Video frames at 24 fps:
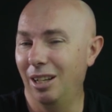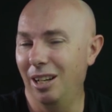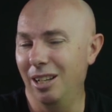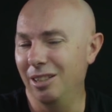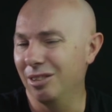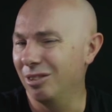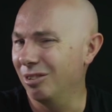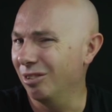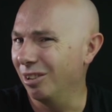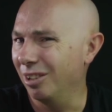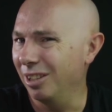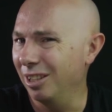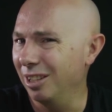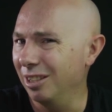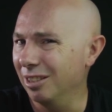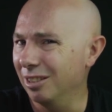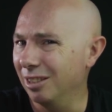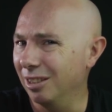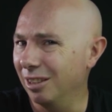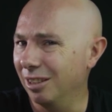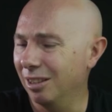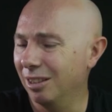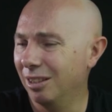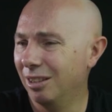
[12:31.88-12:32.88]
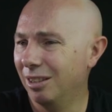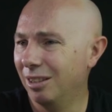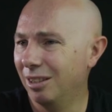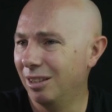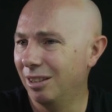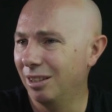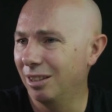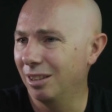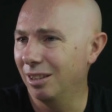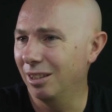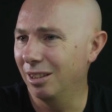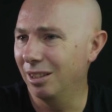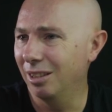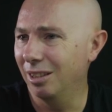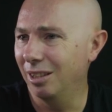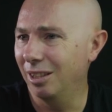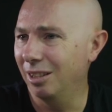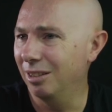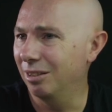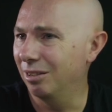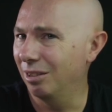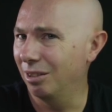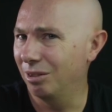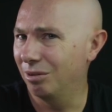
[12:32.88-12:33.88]
It's not easy.
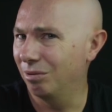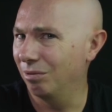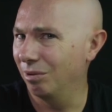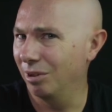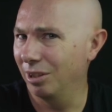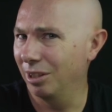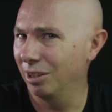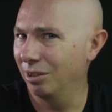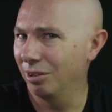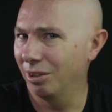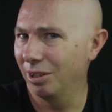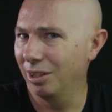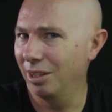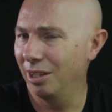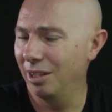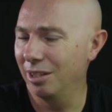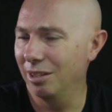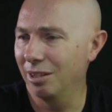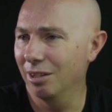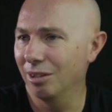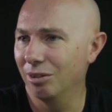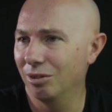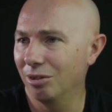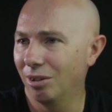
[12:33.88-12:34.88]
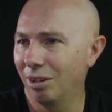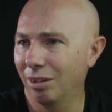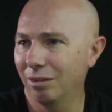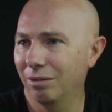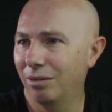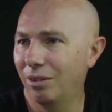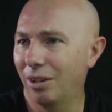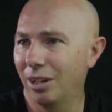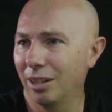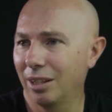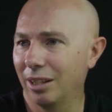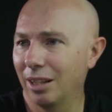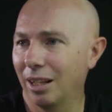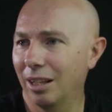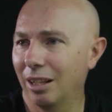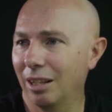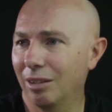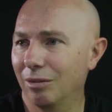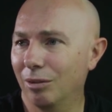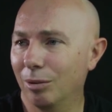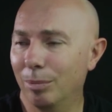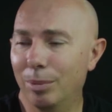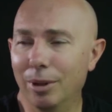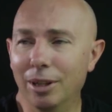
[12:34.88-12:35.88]
It's really not easy to try and fight at that
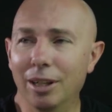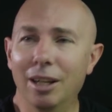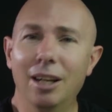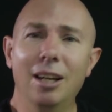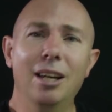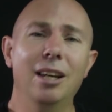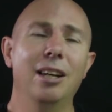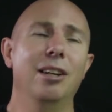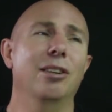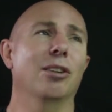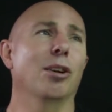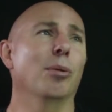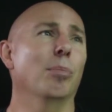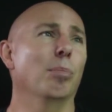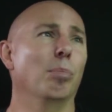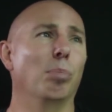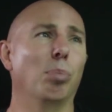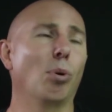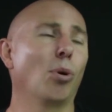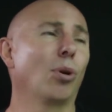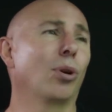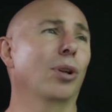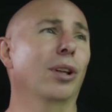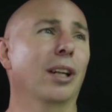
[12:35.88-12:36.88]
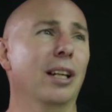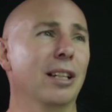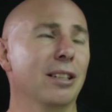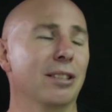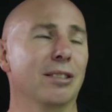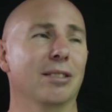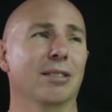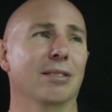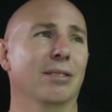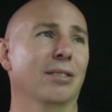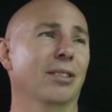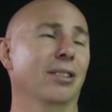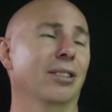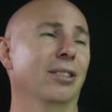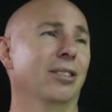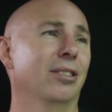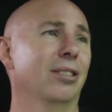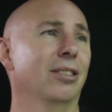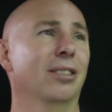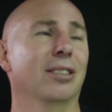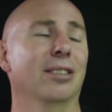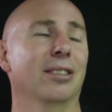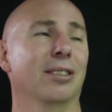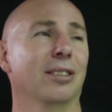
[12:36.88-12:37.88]
level. But, you know, Brock Lesnar
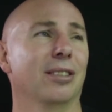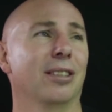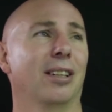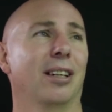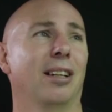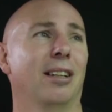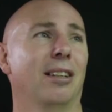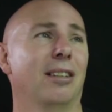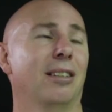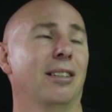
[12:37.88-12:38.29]
versus,